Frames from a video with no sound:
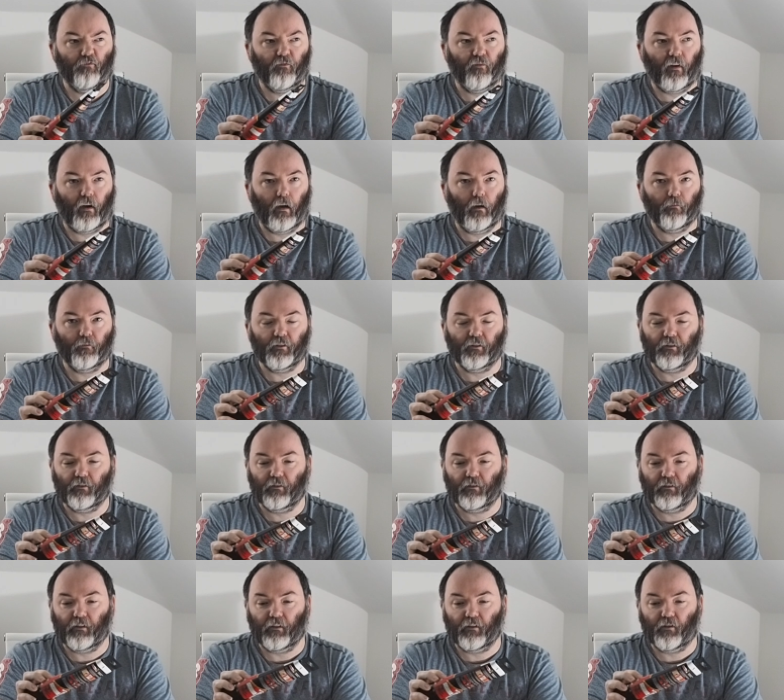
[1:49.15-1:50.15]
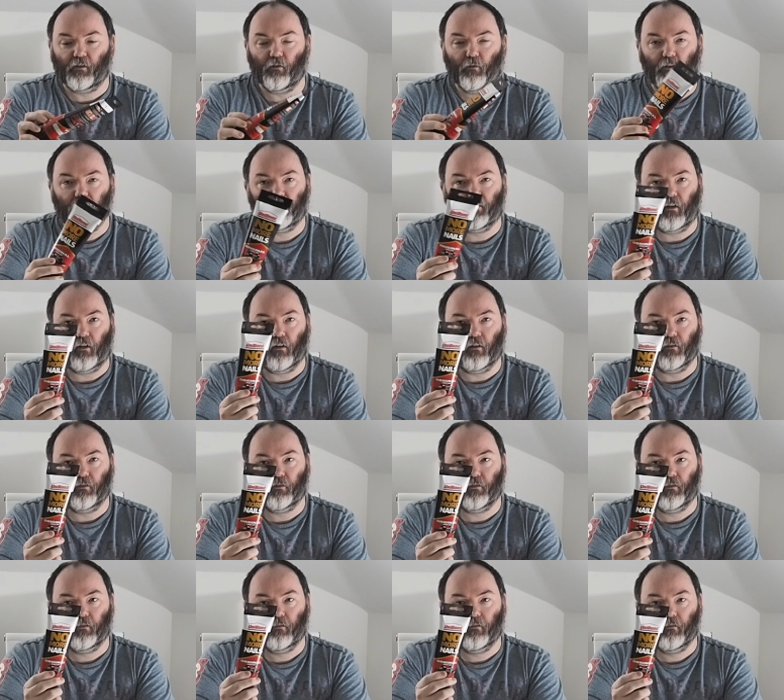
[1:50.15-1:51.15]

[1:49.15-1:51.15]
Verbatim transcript: $5 to $6 US,